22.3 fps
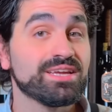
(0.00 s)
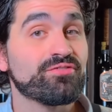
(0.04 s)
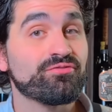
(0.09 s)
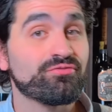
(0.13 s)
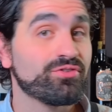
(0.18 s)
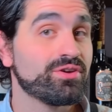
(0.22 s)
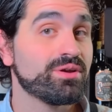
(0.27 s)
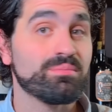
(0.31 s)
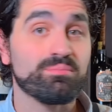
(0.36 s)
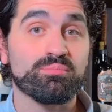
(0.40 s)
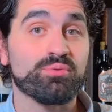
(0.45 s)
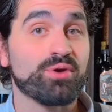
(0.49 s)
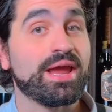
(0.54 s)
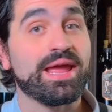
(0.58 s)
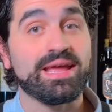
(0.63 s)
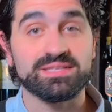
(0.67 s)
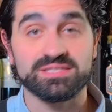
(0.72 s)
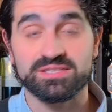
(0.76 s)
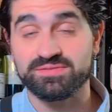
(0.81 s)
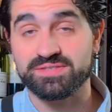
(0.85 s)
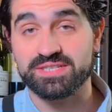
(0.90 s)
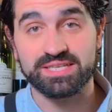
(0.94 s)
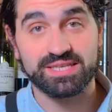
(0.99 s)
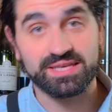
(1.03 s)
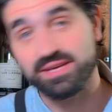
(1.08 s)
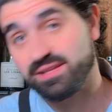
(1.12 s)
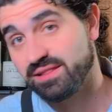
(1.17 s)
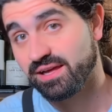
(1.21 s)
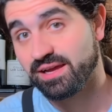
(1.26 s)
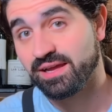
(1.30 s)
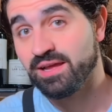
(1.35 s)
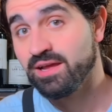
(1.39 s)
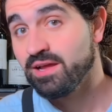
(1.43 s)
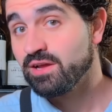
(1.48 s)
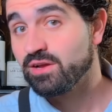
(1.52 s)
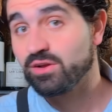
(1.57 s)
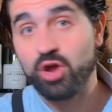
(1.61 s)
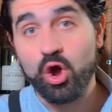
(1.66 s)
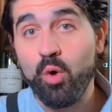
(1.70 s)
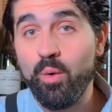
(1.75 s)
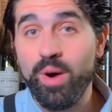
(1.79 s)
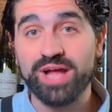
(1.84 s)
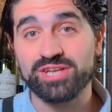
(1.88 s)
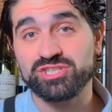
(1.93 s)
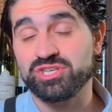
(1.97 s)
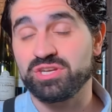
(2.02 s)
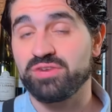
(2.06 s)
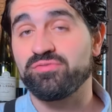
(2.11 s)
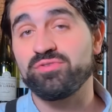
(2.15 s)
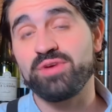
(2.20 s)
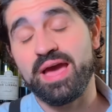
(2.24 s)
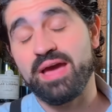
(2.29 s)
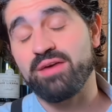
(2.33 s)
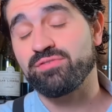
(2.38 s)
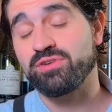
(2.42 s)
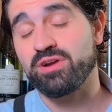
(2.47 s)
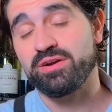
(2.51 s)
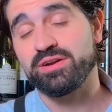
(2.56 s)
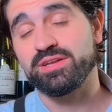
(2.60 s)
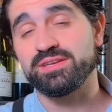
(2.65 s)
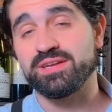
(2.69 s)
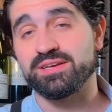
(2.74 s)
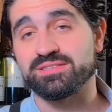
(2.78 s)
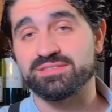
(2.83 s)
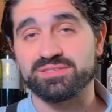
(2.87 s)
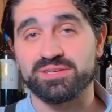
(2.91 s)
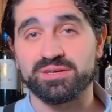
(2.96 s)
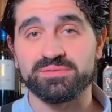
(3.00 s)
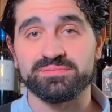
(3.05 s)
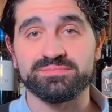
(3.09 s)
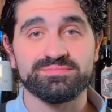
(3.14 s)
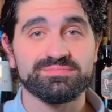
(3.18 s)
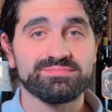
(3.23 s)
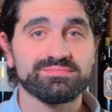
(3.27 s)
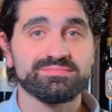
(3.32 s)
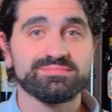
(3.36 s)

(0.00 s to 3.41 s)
different brands of tequila. Go watch it if you haven't already done so.